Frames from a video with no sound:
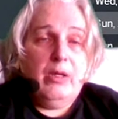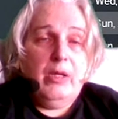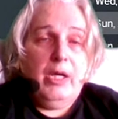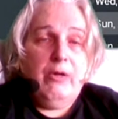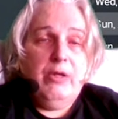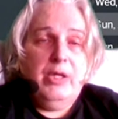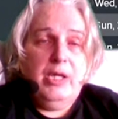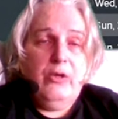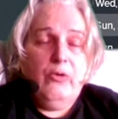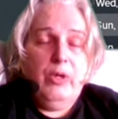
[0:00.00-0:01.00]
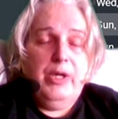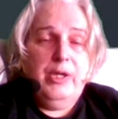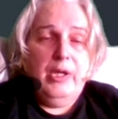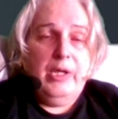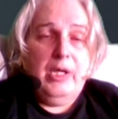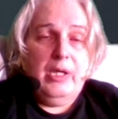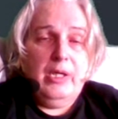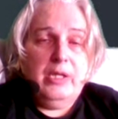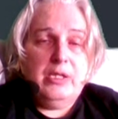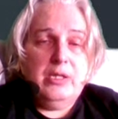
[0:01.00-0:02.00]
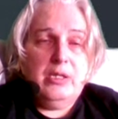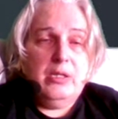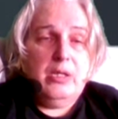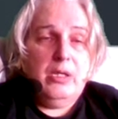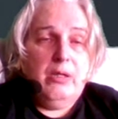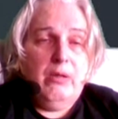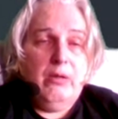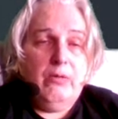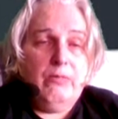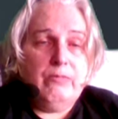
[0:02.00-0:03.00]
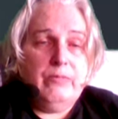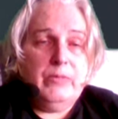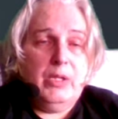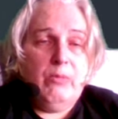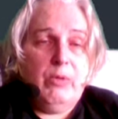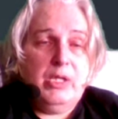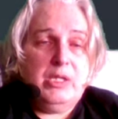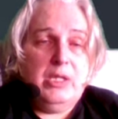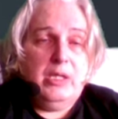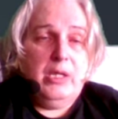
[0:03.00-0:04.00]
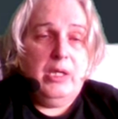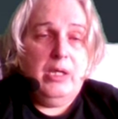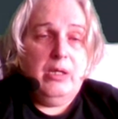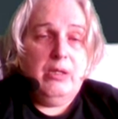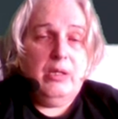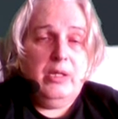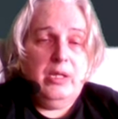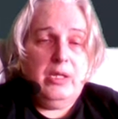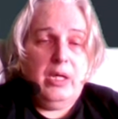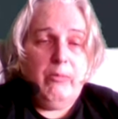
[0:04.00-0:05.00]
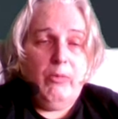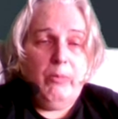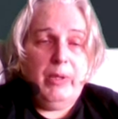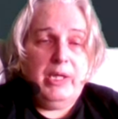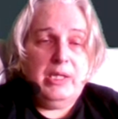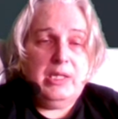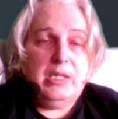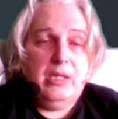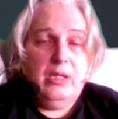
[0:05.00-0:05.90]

how did they do in the league? Let's um, I going to see the league table, please.